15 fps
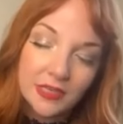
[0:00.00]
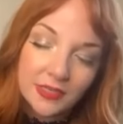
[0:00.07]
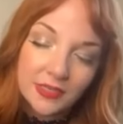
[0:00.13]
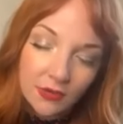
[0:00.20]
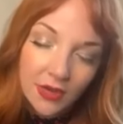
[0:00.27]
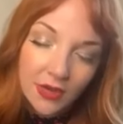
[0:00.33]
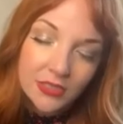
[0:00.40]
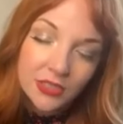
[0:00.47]
And
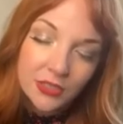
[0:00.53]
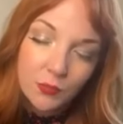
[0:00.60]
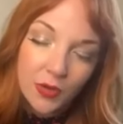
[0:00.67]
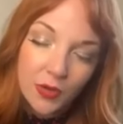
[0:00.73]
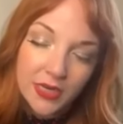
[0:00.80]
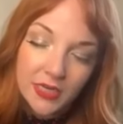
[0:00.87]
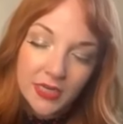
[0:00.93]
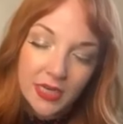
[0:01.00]
so I just
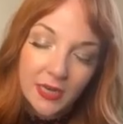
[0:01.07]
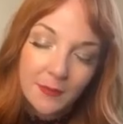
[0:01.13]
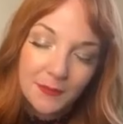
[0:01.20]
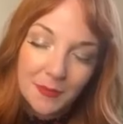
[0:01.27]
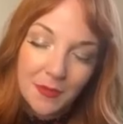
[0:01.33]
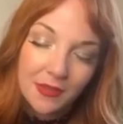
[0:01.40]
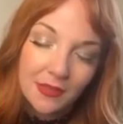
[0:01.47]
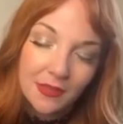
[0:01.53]
wanted to keep
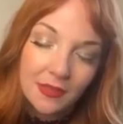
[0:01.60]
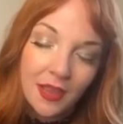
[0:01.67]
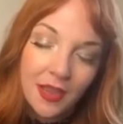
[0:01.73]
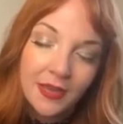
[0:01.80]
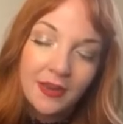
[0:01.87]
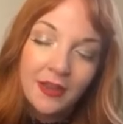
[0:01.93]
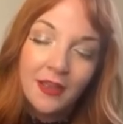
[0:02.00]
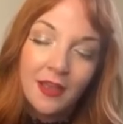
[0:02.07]
them on the
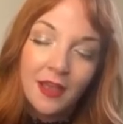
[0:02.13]
line.